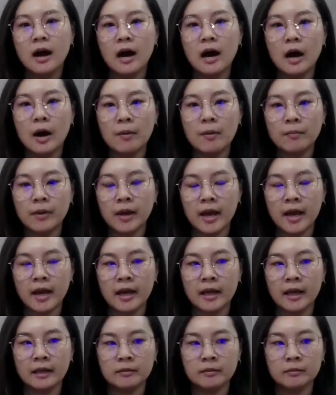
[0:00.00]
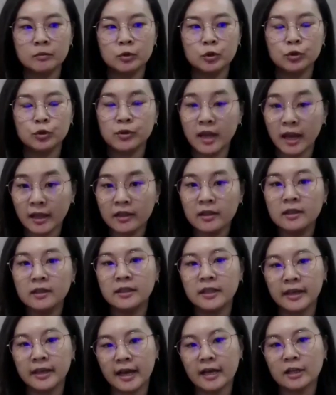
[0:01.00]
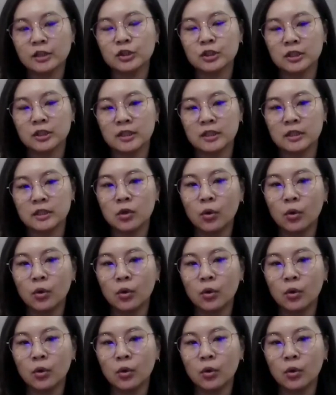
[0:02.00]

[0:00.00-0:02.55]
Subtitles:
And together they actually